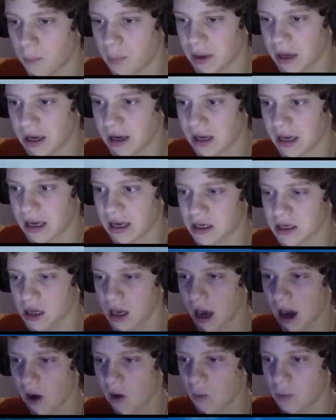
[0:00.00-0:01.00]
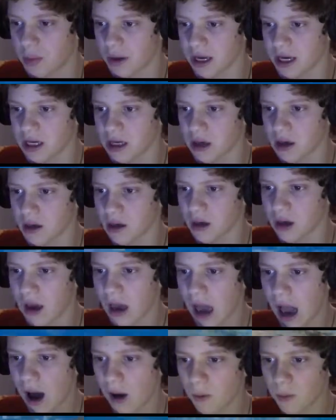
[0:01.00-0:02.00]
big is- how big-
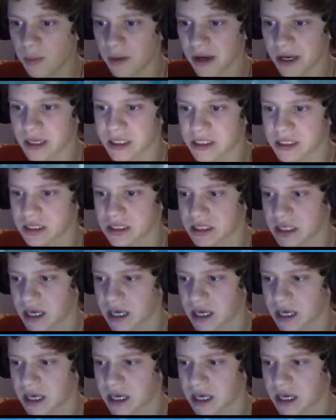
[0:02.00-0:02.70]
how big is this